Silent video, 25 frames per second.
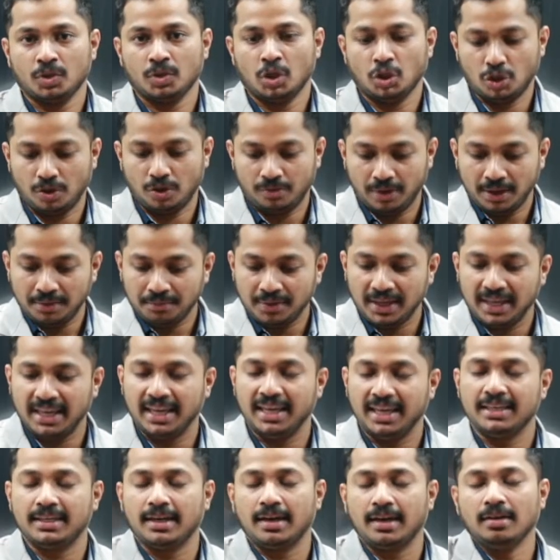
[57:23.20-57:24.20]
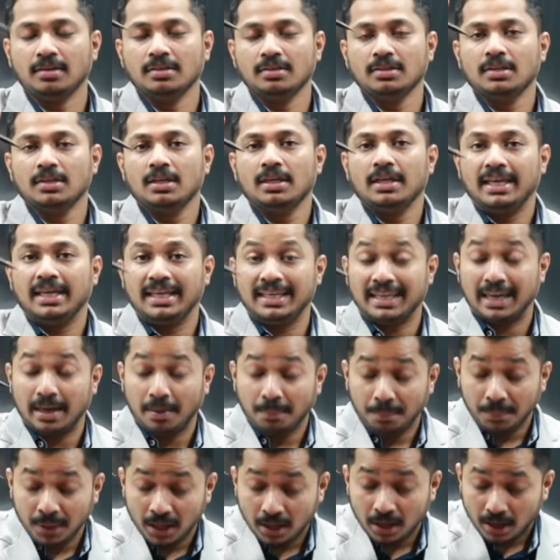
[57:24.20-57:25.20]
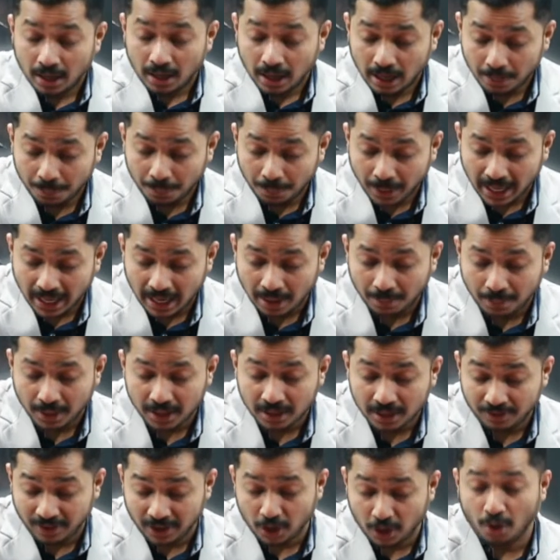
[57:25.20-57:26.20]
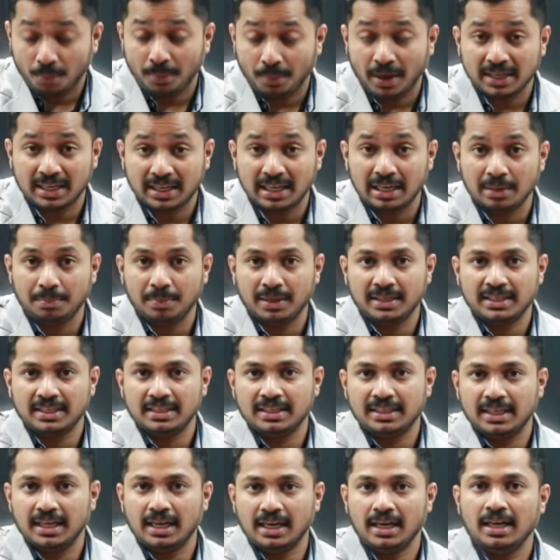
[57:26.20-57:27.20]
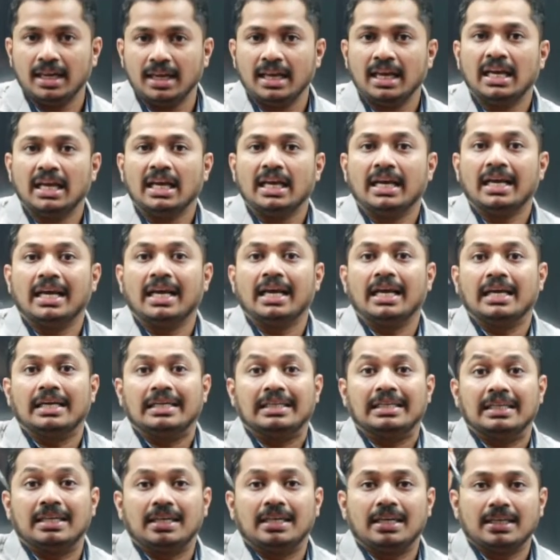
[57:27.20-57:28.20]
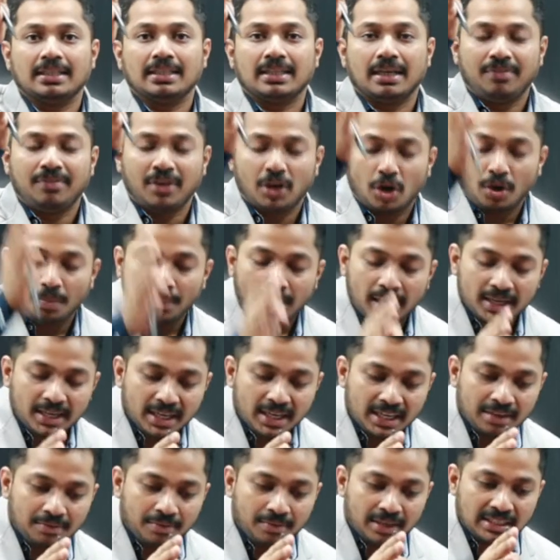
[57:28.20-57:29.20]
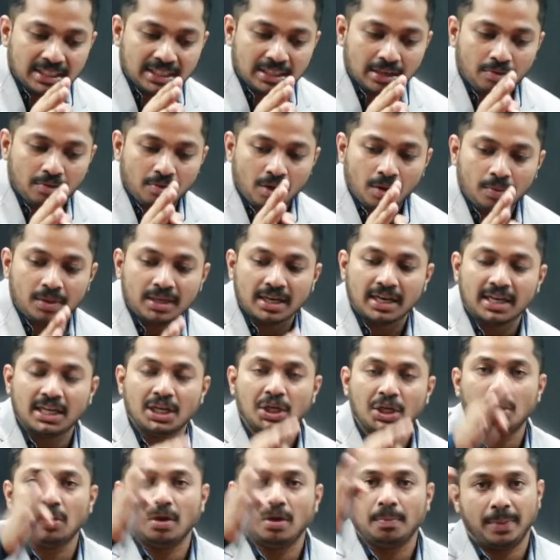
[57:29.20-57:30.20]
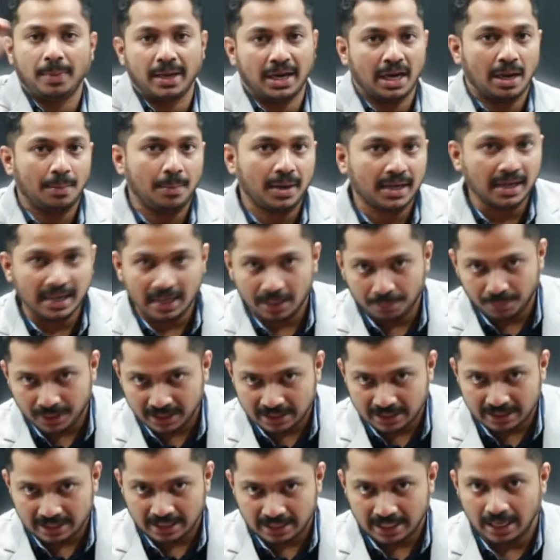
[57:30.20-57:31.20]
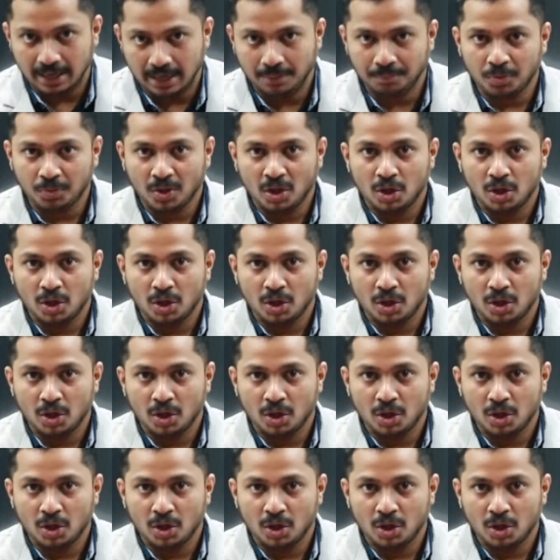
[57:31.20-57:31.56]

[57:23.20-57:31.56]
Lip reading: So when we heated up a ferromagnetic material, the ferromagnetic material will turn into a paramagnetic material.